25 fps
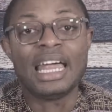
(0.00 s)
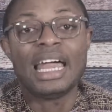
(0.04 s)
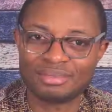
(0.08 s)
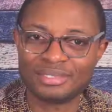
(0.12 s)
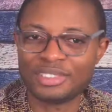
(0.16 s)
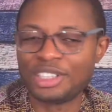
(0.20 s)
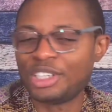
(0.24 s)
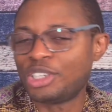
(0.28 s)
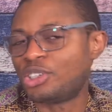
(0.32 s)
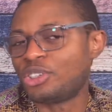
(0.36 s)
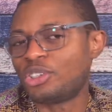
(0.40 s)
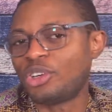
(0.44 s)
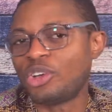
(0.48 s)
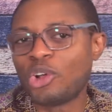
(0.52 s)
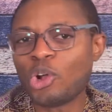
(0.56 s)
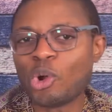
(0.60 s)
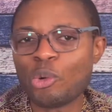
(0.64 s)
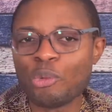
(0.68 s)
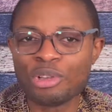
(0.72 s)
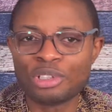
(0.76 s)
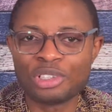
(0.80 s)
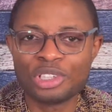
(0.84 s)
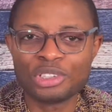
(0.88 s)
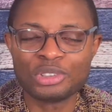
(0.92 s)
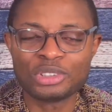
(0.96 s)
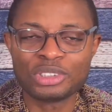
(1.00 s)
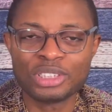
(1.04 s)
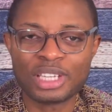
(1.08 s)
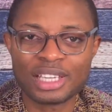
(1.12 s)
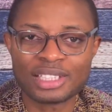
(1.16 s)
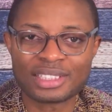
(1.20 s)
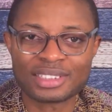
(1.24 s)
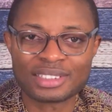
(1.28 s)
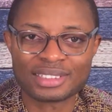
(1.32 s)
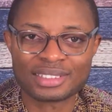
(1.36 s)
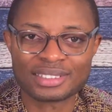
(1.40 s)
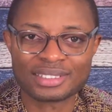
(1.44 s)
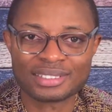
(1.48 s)
It should not always lead to
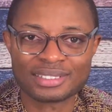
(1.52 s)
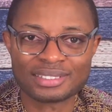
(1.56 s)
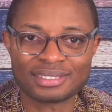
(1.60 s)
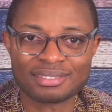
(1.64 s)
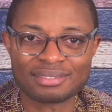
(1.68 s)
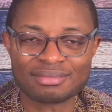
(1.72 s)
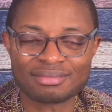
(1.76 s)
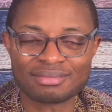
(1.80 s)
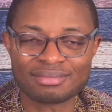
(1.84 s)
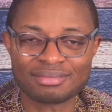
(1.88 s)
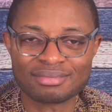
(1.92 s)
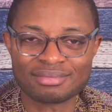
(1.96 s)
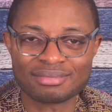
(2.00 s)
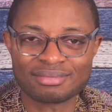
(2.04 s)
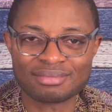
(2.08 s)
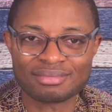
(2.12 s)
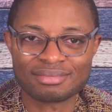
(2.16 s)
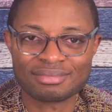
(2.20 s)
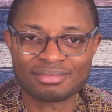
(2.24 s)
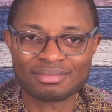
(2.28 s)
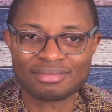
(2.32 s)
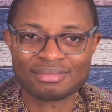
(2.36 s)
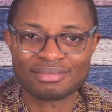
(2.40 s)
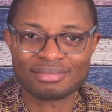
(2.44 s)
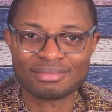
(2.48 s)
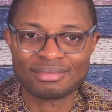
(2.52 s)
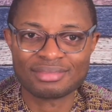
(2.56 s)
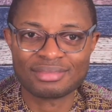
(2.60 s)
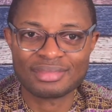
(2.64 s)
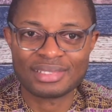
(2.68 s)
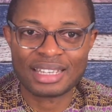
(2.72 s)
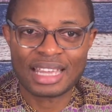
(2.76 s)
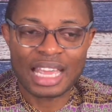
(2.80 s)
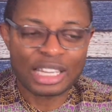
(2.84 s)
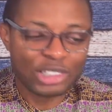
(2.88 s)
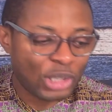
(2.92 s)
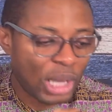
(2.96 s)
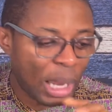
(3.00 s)
sex.
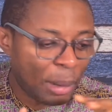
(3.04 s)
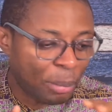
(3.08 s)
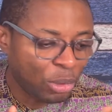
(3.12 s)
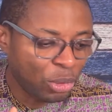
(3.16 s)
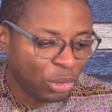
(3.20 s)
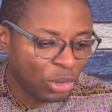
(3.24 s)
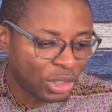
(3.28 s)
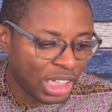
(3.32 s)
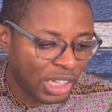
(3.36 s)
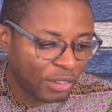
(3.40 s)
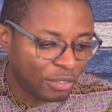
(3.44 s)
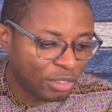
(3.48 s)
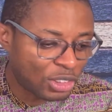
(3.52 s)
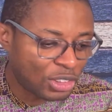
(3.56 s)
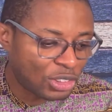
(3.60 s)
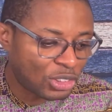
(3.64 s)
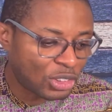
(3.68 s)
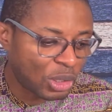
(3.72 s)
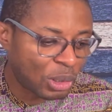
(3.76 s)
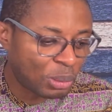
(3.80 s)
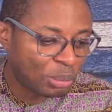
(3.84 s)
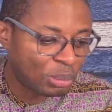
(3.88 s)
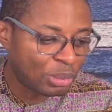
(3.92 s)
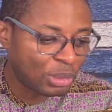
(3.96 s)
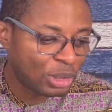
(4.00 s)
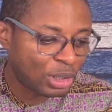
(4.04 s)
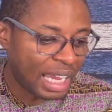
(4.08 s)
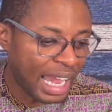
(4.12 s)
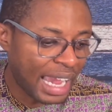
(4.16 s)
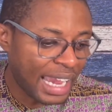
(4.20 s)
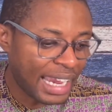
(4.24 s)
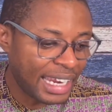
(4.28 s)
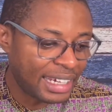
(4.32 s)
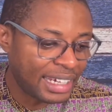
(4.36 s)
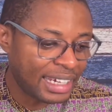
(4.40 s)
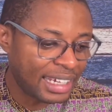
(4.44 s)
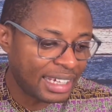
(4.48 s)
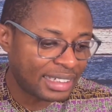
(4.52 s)
So I'm going to give you some
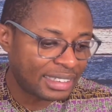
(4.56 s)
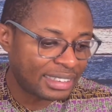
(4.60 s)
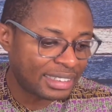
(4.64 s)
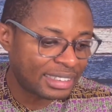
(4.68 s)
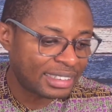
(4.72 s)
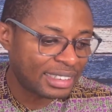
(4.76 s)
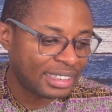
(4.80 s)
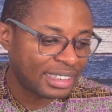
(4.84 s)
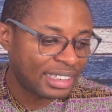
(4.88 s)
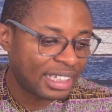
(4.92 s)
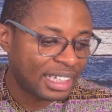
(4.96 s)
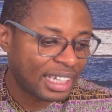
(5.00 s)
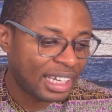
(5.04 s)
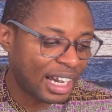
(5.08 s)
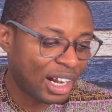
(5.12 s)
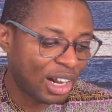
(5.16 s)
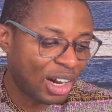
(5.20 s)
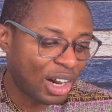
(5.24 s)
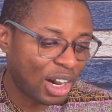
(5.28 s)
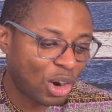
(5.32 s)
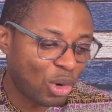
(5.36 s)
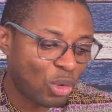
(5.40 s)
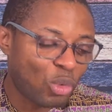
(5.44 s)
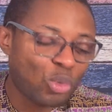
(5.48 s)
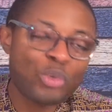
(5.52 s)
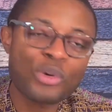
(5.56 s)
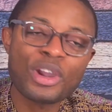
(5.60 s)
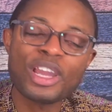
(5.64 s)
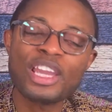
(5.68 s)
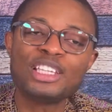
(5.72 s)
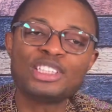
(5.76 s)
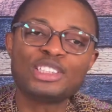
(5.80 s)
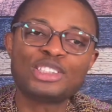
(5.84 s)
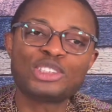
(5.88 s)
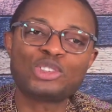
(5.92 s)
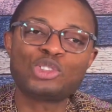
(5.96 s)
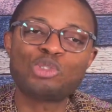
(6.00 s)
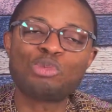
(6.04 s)
ideas,
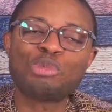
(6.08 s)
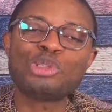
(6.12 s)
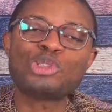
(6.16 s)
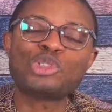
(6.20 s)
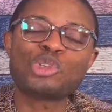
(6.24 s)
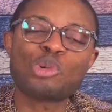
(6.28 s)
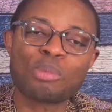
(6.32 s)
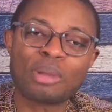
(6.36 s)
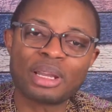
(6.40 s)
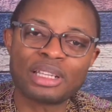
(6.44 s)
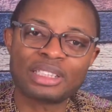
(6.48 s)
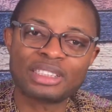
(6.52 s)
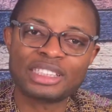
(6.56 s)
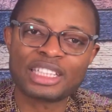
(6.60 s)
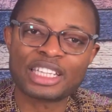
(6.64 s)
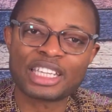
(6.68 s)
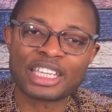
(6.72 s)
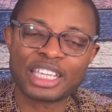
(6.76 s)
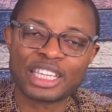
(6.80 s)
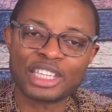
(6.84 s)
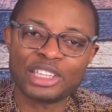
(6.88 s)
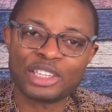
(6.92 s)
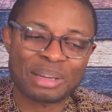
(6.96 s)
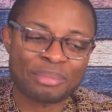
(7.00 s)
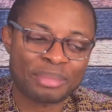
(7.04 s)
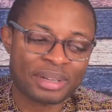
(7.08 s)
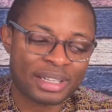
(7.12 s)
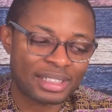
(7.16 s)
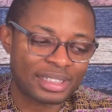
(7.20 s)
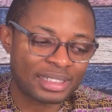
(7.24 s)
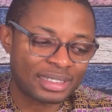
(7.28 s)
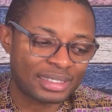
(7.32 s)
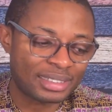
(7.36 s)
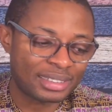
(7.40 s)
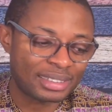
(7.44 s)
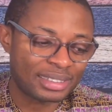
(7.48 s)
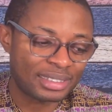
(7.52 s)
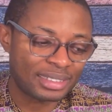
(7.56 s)
ways to be romantic in your
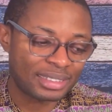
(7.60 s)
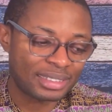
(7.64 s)
marriage.